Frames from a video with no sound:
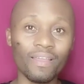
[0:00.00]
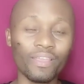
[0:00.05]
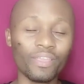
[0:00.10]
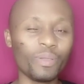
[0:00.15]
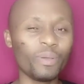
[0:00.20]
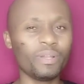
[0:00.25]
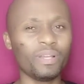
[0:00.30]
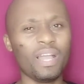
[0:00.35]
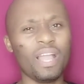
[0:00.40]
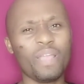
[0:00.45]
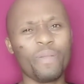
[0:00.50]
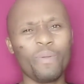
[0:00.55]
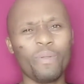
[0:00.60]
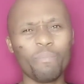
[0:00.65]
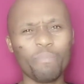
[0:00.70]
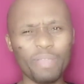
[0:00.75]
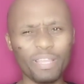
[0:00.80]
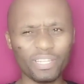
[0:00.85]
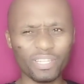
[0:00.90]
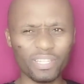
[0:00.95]
You and I will
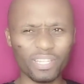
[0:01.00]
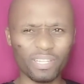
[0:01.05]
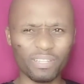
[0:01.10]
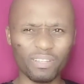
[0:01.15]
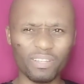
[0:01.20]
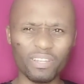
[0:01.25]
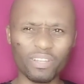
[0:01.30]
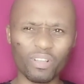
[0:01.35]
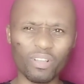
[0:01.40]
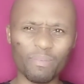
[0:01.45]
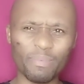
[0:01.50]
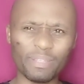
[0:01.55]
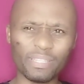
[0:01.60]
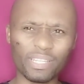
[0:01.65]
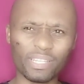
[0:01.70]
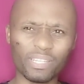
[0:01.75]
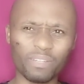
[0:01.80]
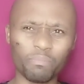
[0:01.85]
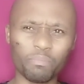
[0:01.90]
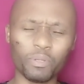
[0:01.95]
meet in the, in the comment
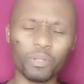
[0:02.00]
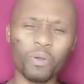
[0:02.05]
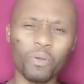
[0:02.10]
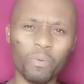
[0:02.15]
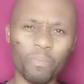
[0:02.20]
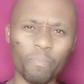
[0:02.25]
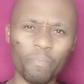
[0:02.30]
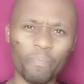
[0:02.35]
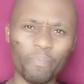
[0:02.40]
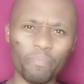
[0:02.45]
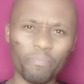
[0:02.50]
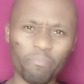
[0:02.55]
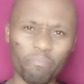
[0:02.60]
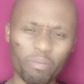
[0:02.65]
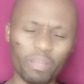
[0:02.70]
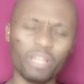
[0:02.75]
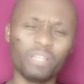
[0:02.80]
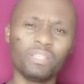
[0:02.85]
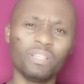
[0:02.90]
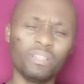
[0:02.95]
section below.
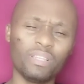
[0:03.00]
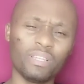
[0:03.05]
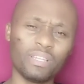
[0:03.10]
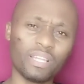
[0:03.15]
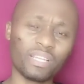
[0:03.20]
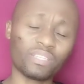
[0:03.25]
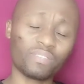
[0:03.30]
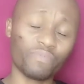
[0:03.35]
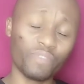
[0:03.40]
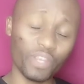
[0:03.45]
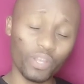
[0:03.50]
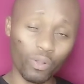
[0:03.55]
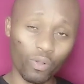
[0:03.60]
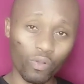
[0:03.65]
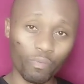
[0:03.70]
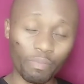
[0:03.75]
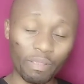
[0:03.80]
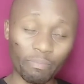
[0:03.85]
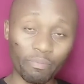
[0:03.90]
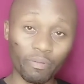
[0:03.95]
But until the next video,
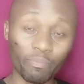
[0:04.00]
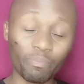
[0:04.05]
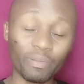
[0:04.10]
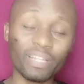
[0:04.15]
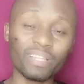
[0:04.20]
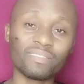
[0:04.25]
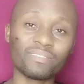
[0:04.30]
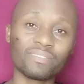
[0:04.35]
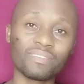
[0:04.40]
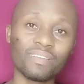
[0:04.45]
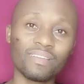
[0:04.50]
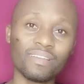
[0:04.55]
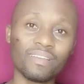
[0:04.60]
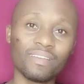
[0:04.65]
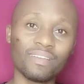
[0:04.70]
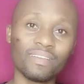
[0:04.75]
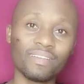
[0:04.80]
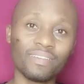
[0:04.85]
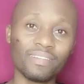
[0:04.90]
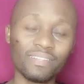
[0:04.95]
good people, please
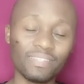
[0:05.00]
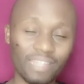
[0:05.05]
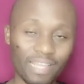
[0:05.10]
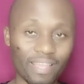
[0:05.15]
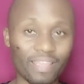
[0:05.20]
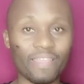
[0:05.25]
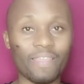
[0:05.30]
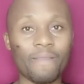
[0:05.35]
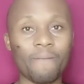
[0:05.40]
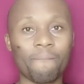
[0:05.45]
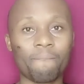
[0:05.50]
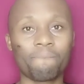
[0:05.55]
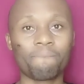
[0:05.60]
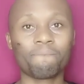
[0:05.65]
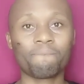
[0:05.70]
take care.